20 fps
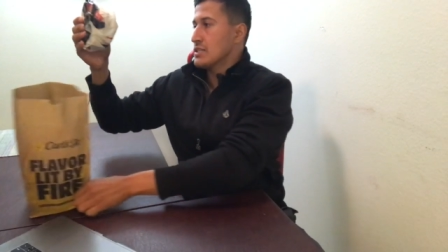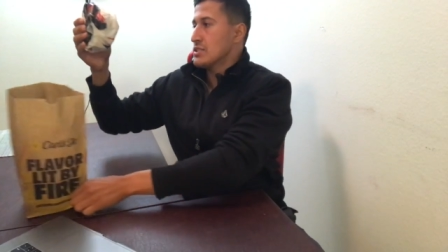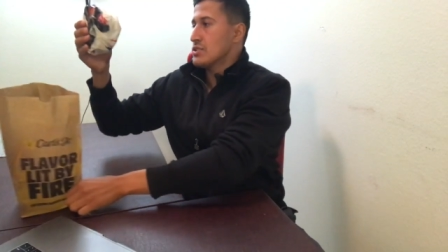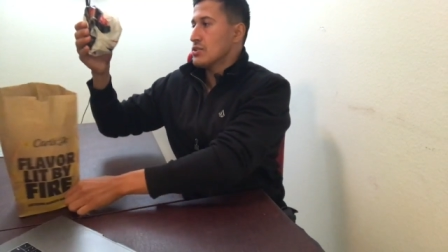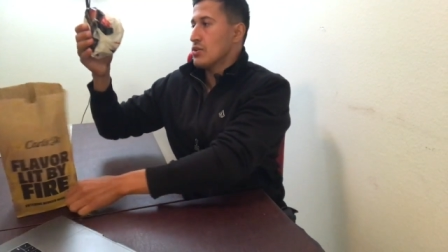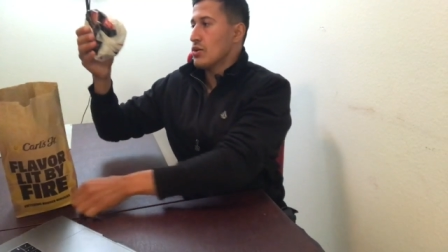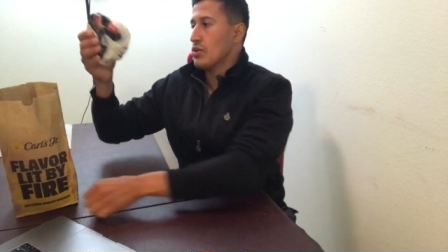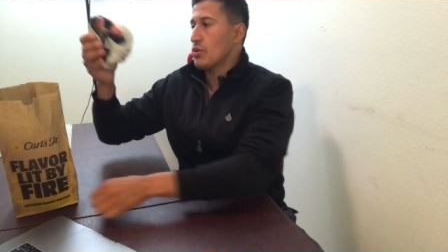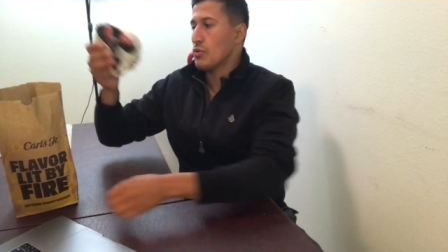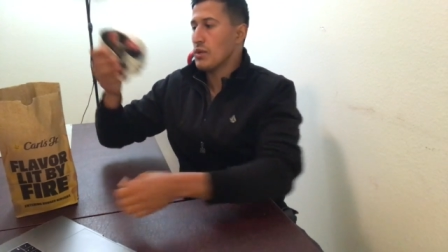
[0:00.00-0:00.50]

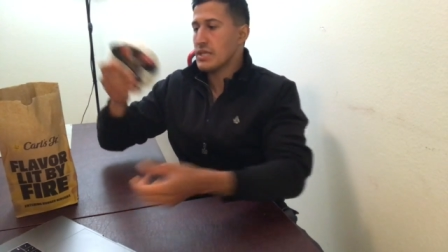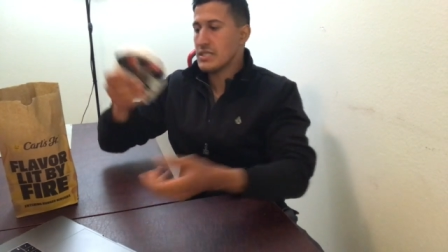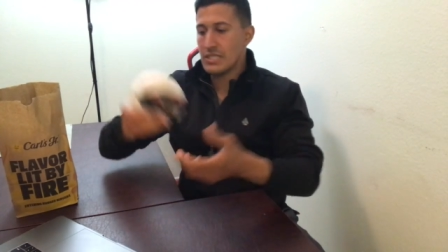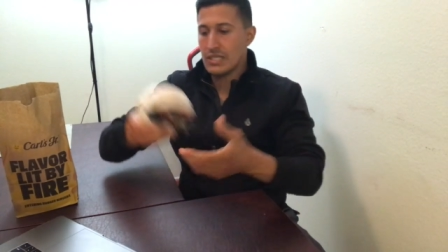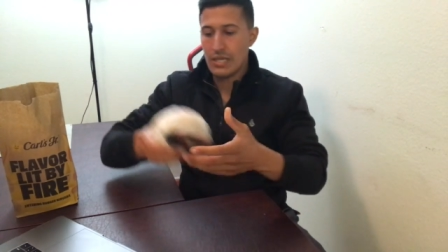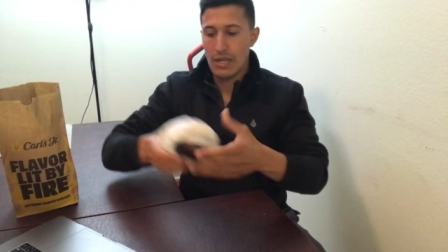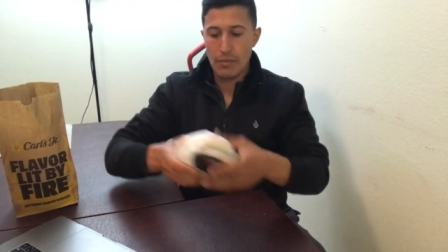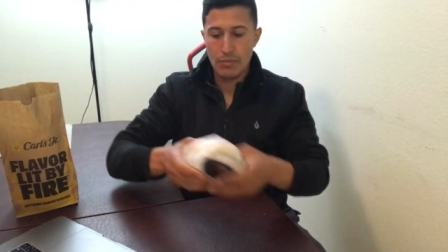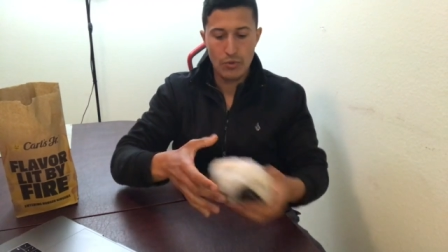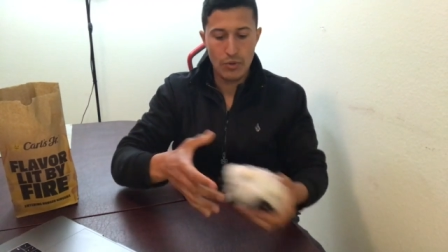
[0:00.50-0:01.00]
So the
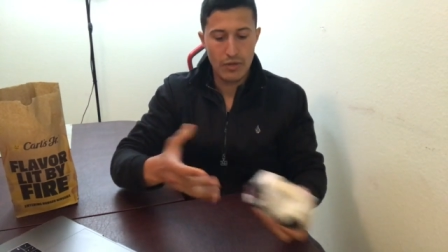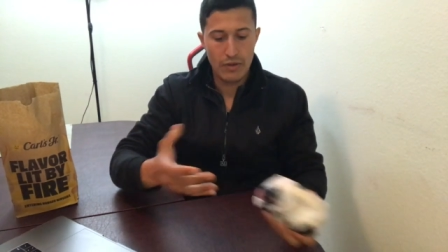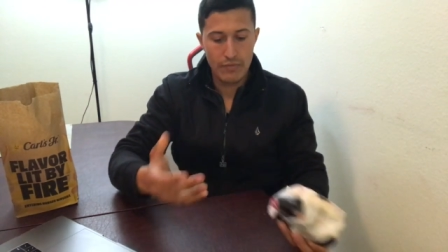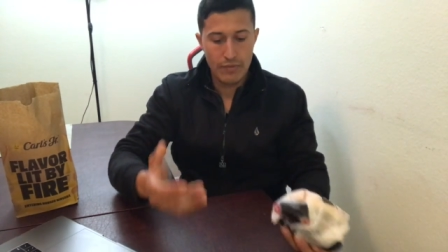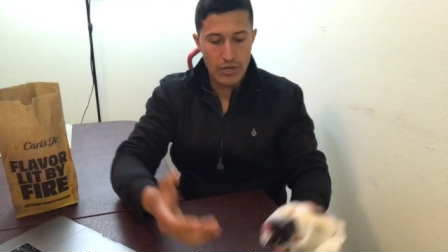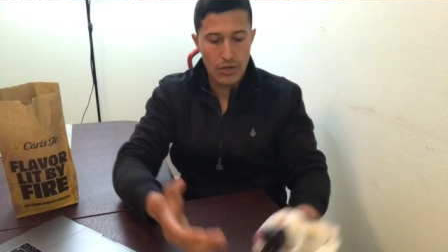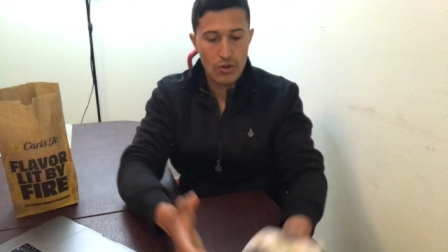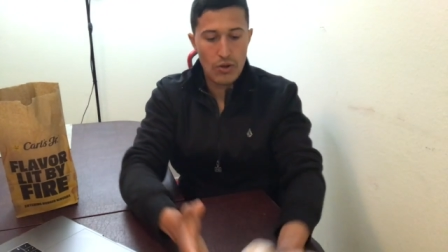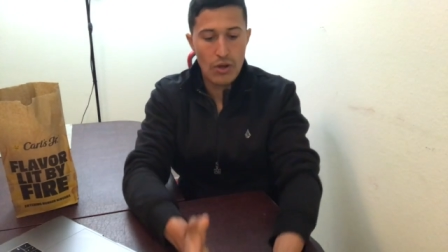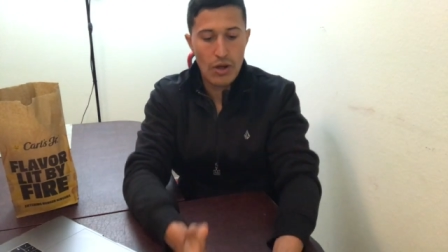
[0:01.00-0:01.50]
reason I'm doing a
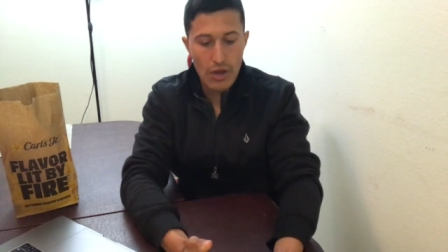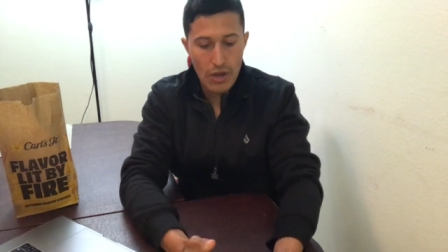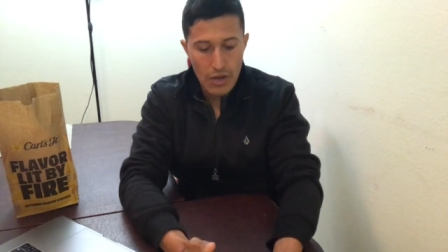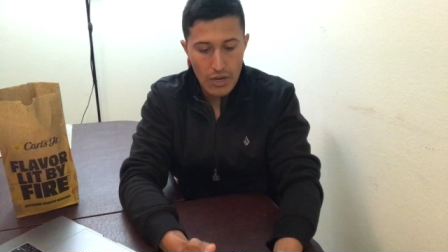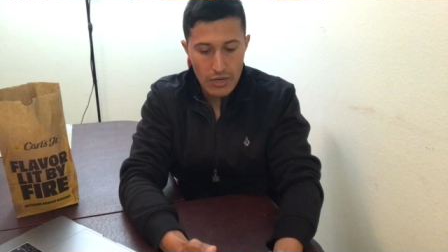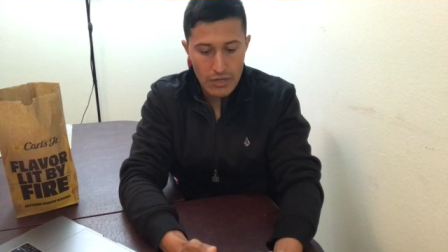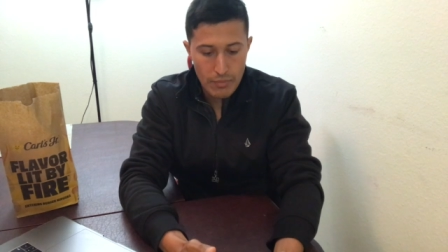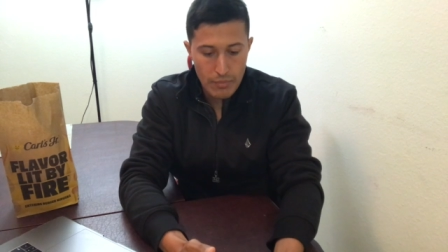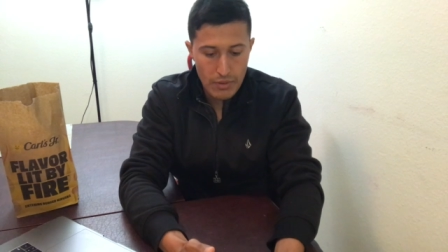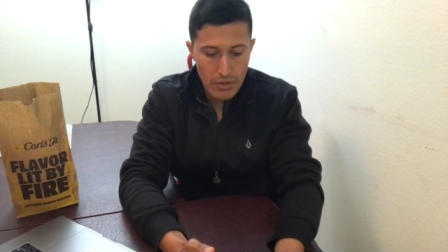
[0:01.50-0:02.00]
video
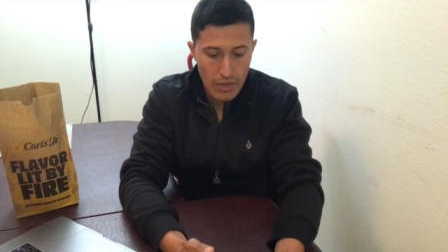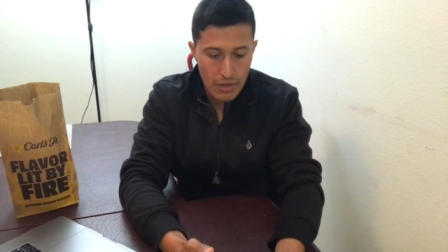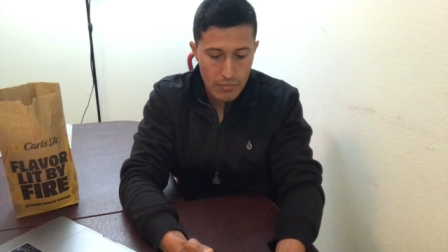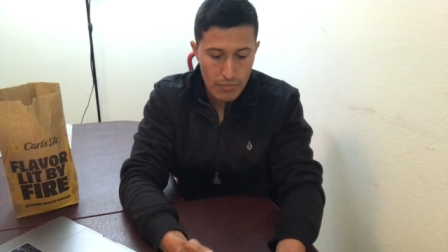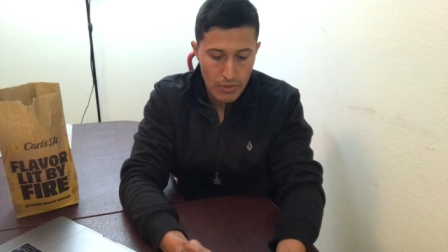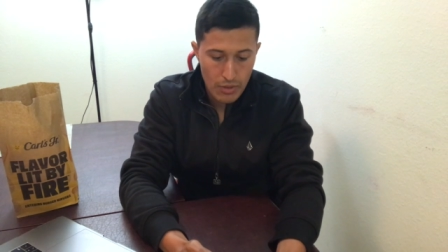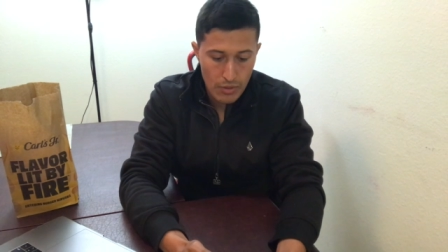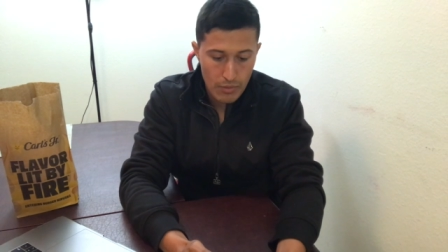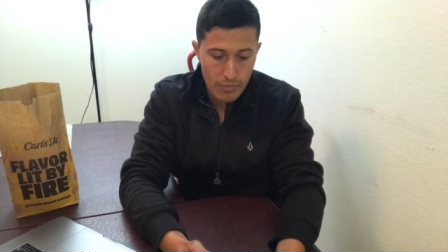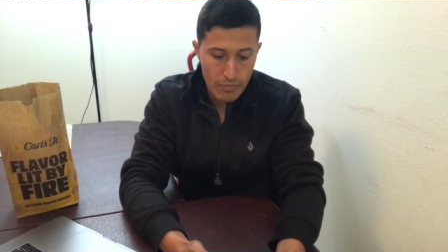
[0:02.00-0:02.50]
on the Beyond
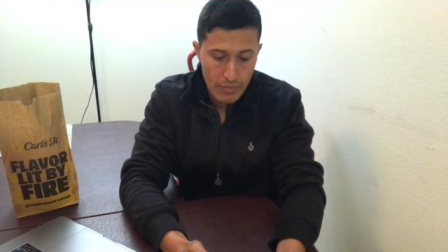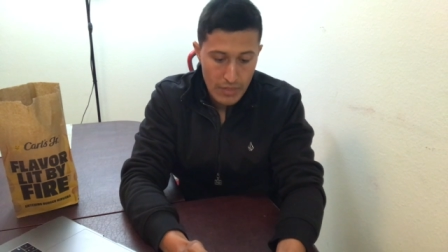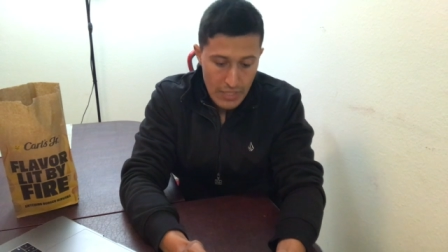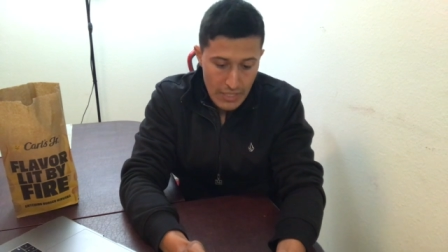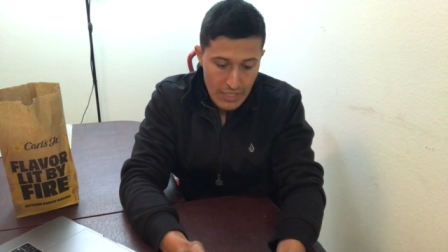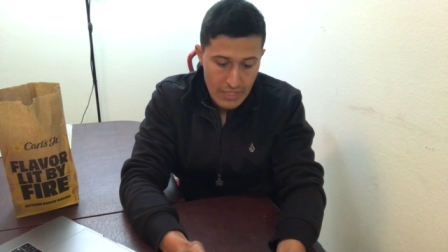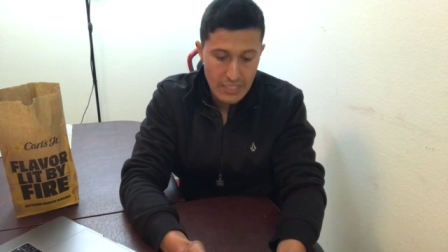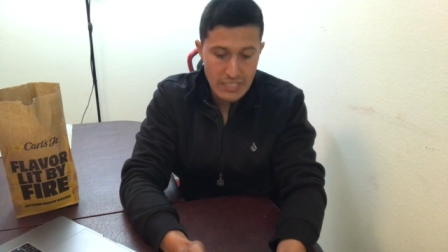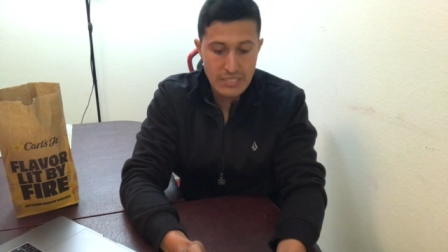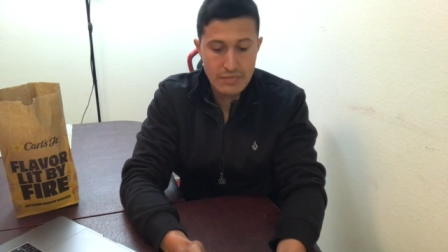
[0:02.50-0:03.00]
Burger
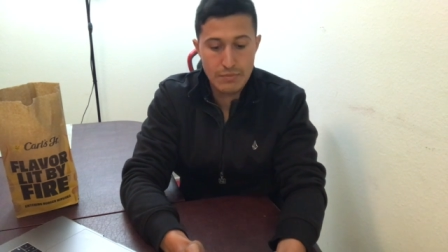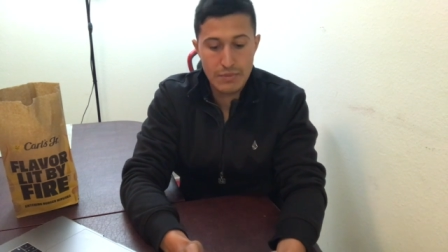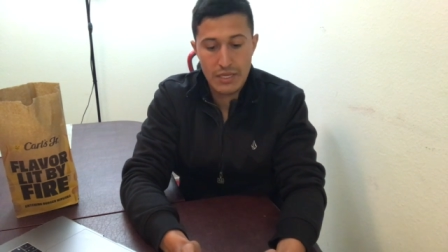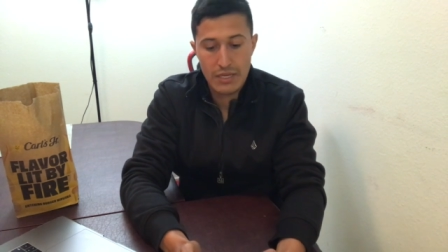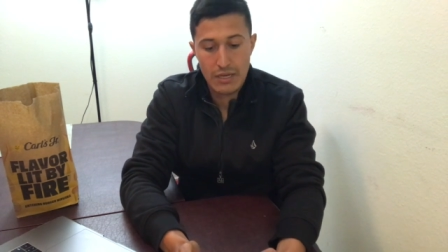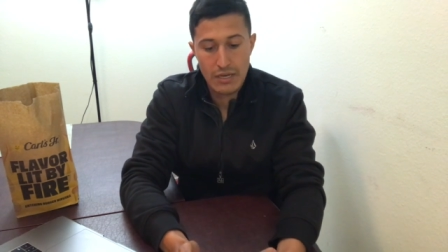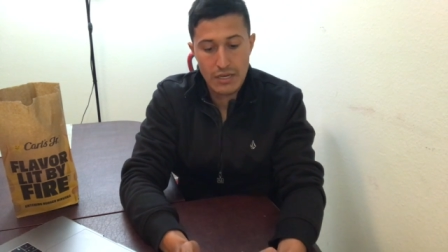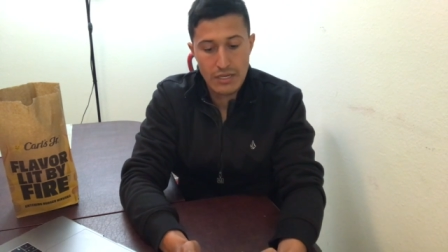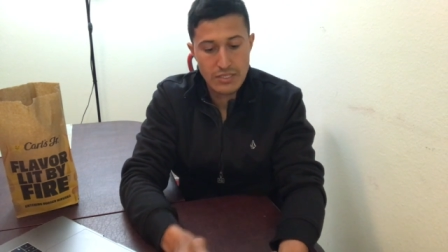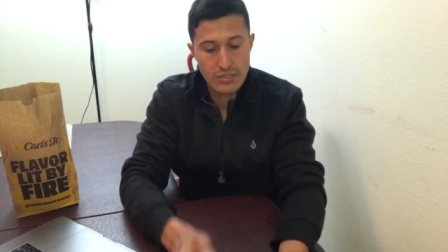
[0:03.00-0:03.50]
meat is
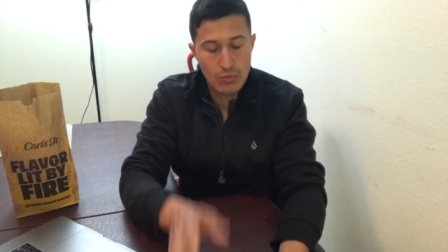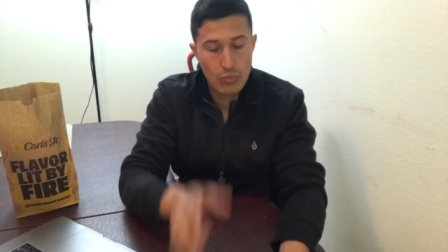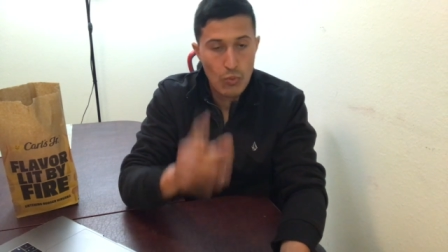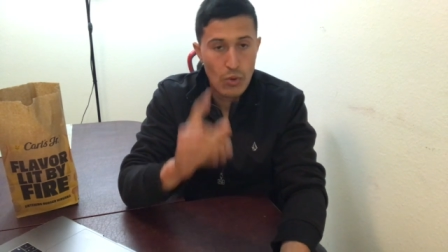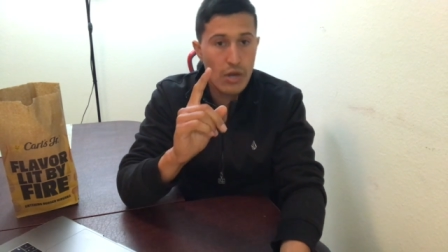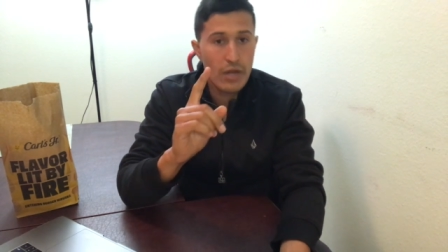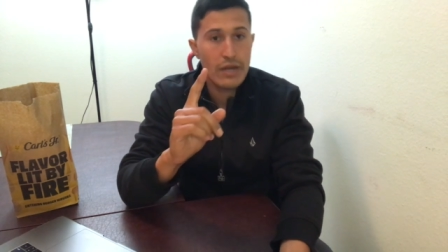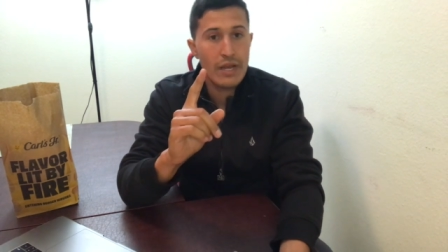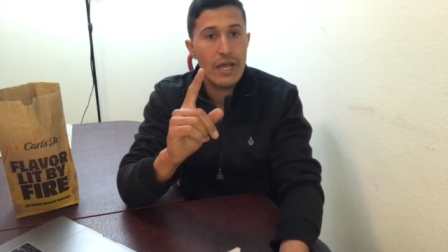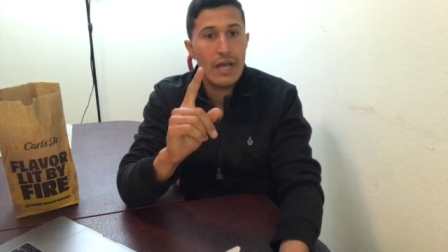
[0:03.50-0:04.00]
because
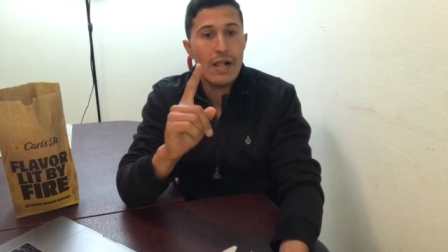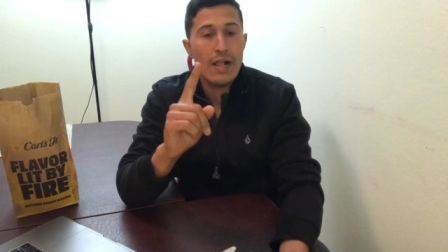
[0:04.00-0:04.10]
one,